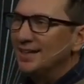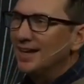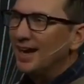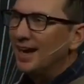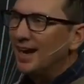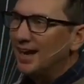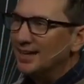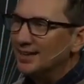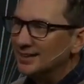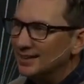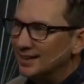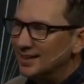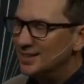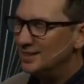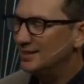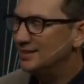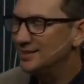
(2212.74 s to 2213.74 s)
And
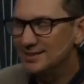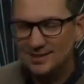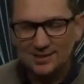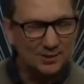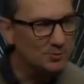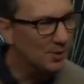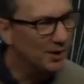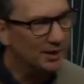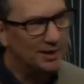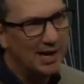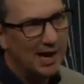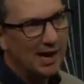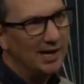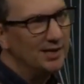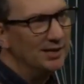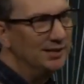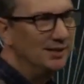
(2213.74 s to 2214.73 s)
he's this big
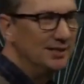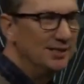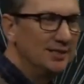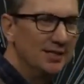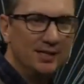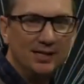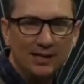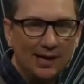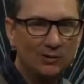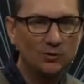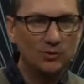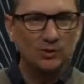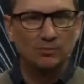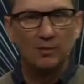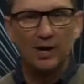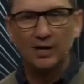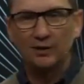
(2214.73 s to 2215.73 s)
guy, and he holds
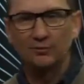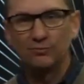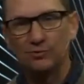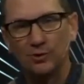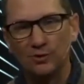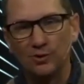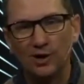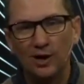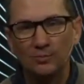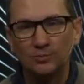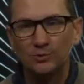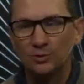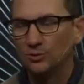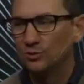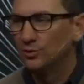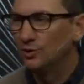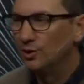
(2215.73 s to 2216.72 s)
the microphone up
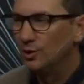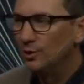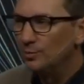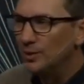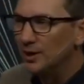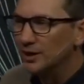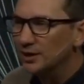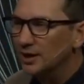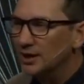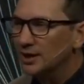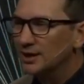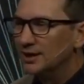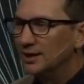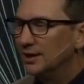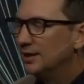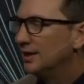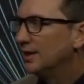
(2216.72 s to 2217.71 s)
to him, and,
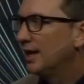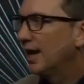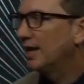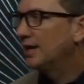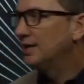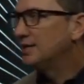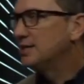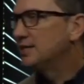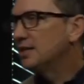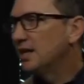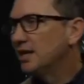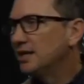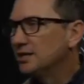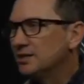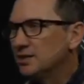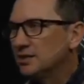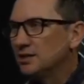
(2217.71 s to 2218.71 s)
and he
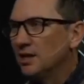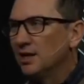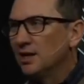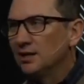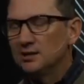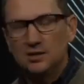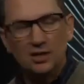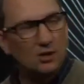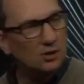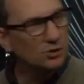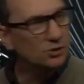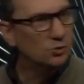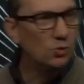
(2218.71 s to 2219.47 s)
says, Tell us